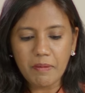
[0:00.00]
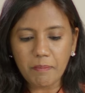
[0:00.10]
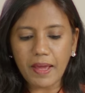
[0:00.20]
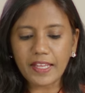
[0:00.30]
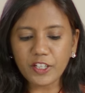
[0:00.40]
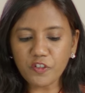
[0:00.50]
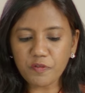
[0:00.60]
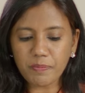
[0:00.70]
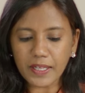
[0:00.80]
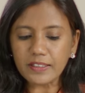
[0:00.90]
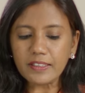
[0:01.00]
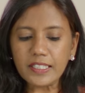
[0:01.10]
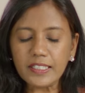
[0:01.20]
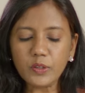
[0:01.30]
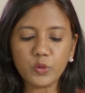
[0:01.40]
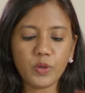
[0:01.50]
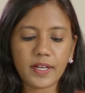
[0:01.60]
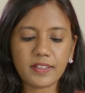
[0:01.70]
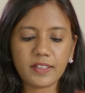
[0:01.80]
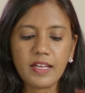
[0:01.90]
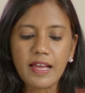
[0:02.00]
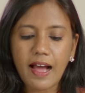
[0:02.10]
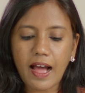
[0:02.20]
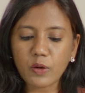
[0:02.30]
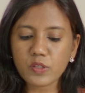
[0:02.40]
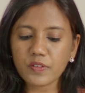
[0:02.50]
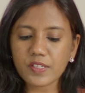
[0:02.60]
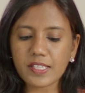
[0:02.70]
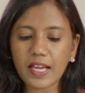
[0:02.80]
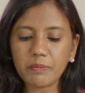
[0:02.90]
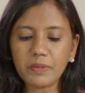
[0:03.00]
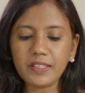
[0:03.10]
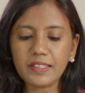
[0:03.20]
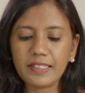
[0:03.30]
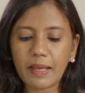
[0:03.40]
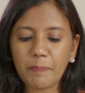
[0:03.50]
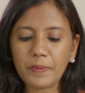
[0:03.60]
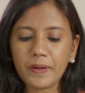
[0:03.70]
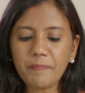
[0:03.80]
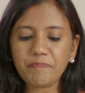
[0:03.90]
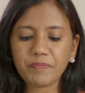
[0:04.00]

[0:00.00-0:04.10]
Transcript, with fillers: Mary of Bethany, who at the house of Simon the leper,